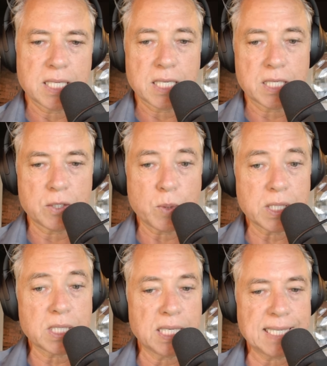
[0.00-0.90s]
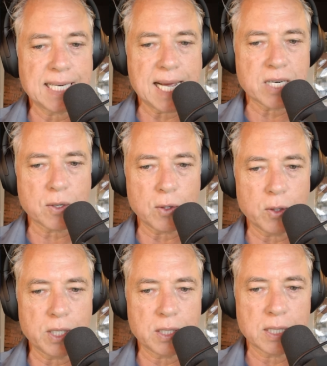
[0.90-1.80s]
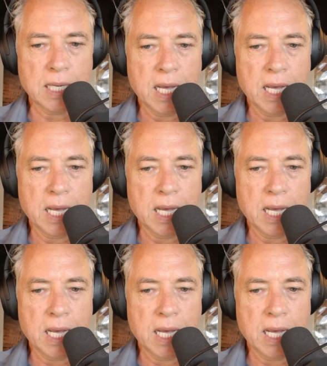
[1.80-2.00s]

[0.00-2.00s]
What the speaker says: such as Western international lawyers